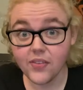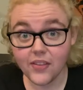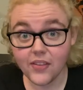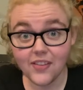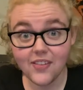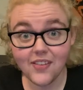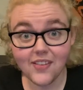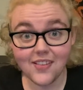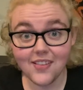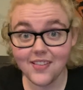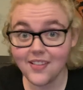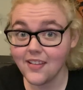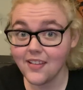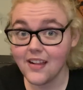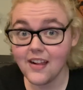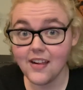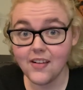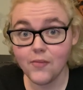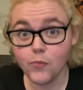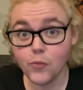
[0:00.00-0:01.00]
This is
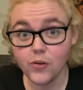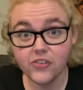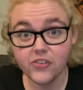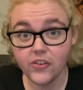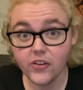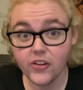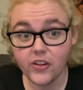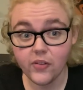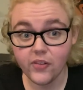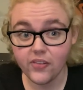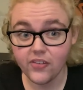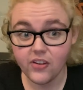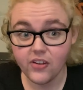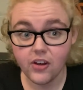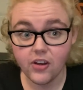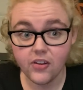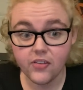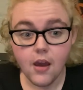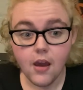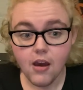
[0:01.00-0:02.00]
ridiculous,
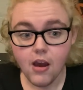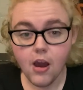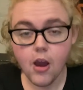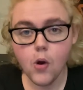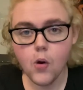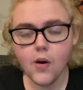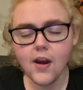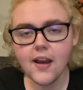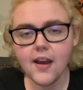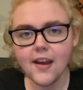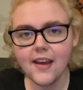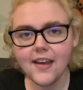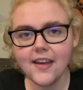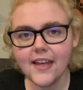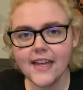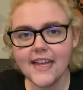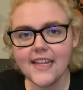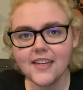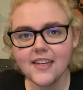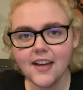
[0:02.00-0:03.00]
guys. Oh,
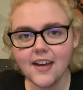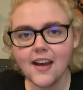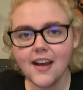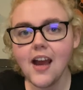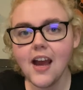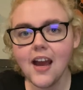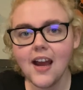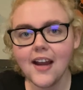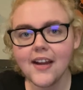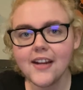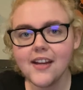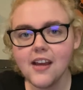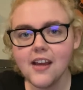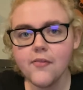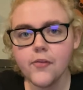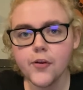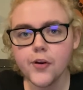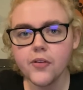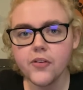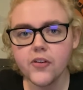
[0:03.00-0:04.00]
and I gave
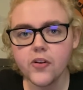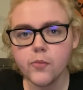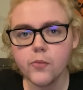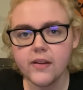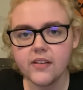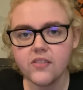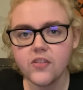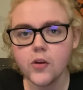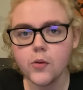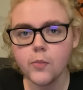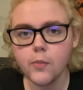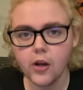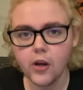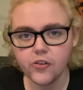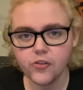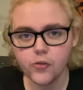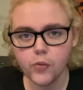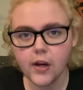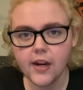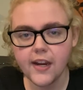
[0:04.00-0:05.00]
her a little bit too
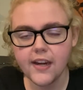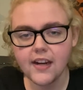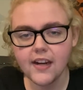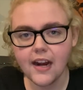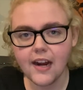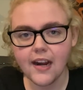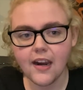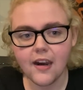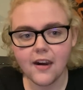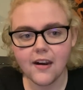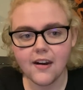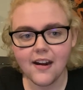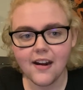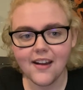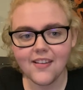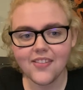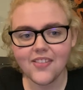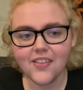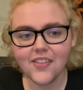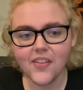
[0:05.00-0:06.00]
much, right?
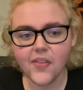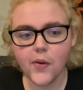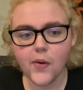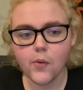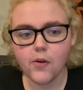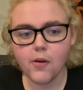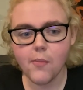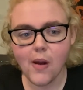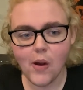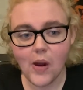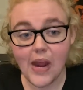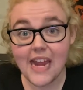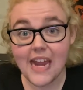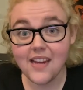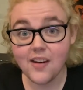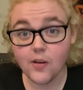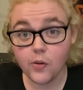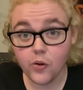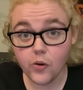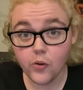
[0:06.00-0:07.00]
I said that there were about
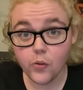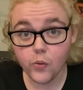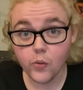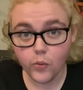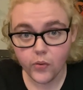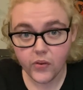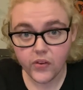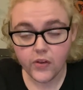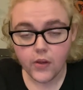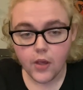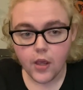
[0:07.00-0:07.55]
8 do's.